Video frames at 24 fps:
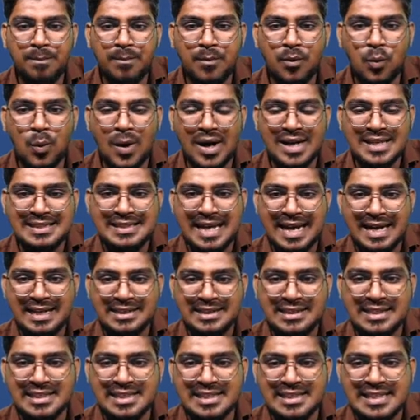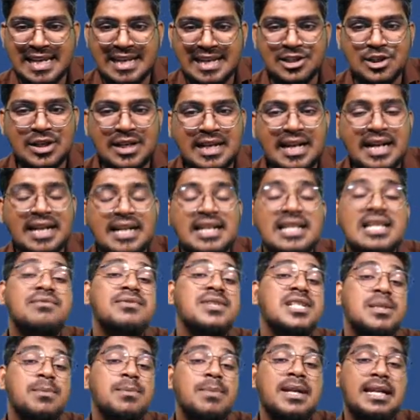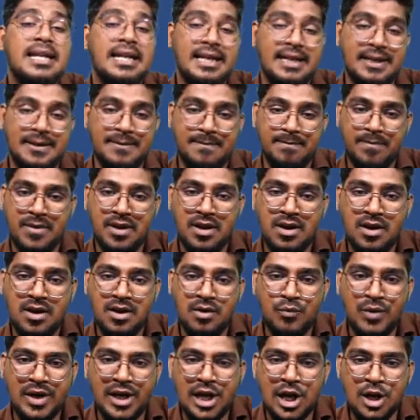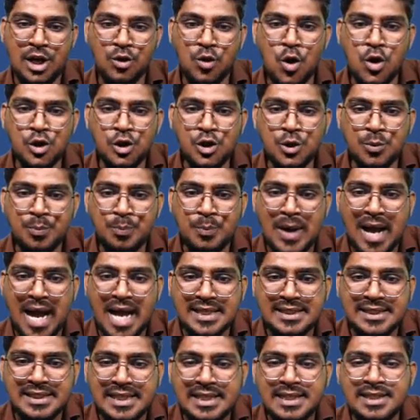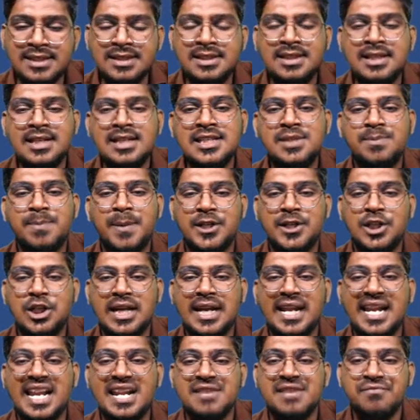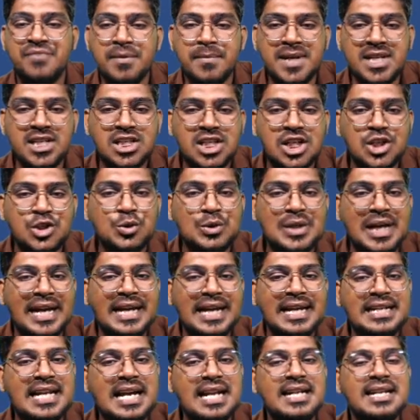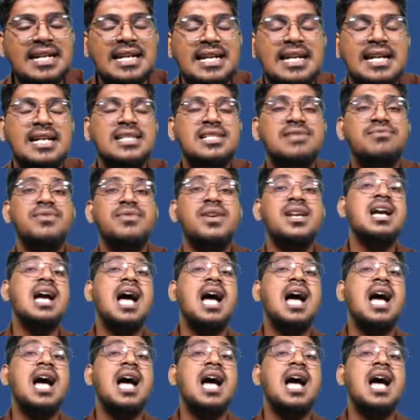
what is that? This is actually like in the visible layer. When I am going to passing this particular information to the hidden layers, we